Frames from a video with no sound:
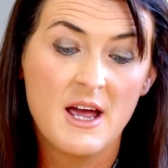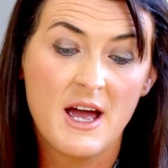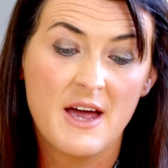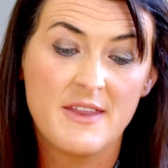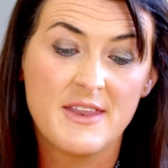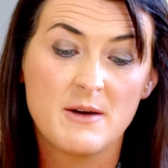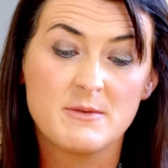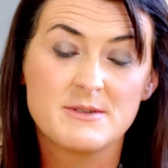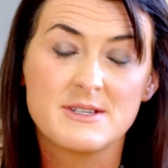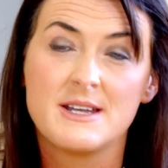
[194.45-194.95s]

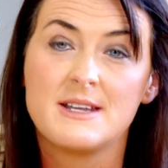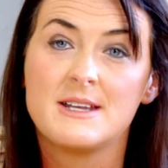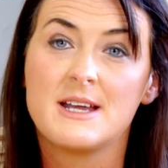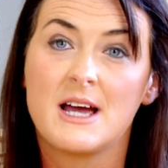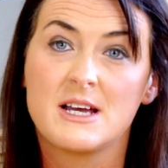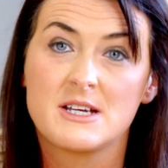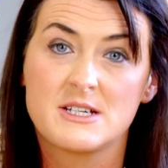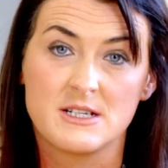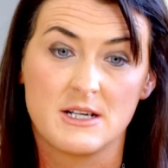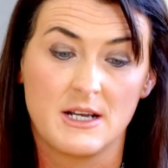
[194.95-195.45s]
And that was a
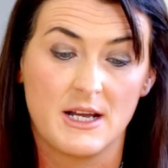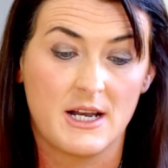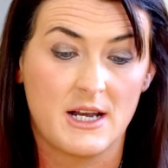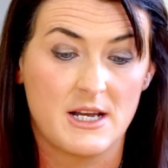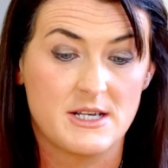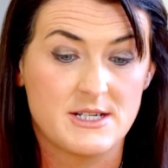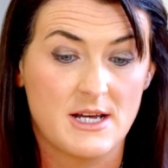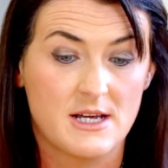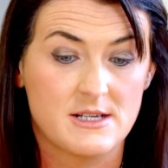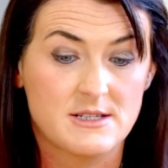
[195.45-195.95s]
national
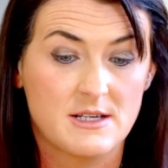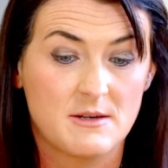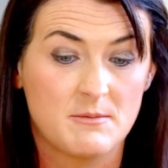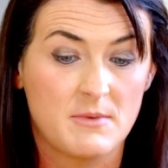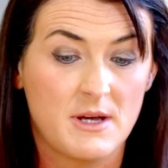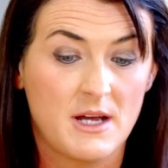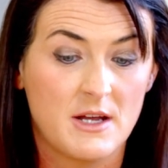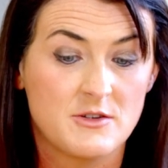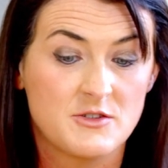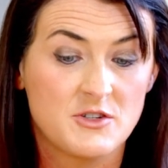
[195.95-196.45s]
NHS
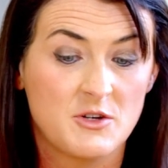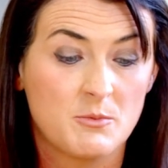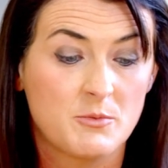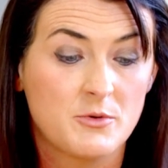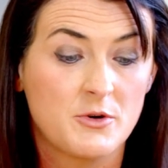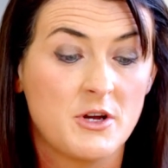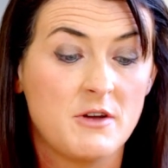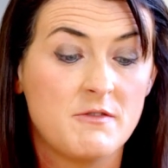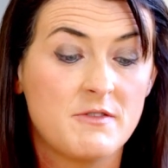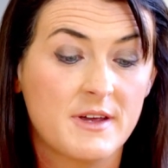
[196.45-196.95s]
campaign to
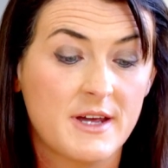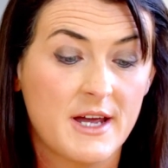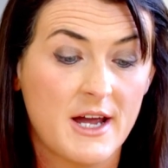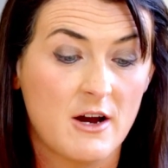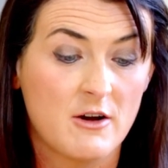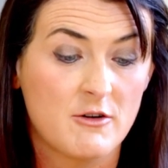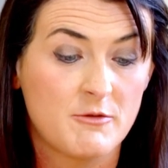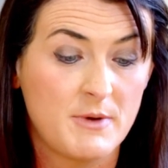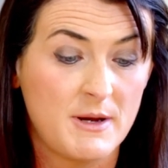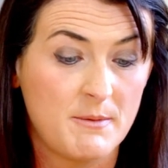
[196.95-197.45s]
improve the
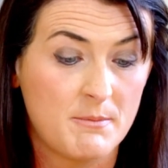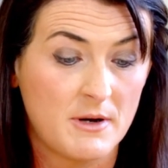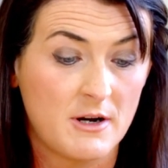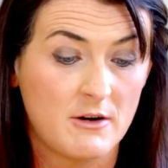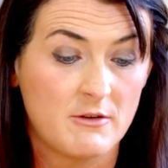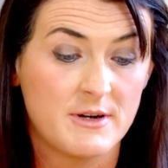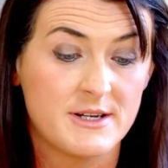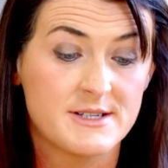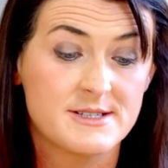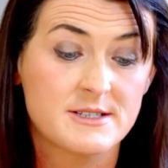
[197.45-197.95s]
care of people
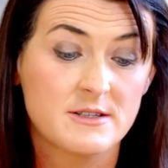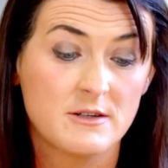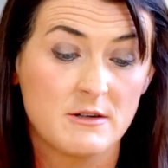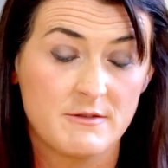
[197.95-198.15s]
at risk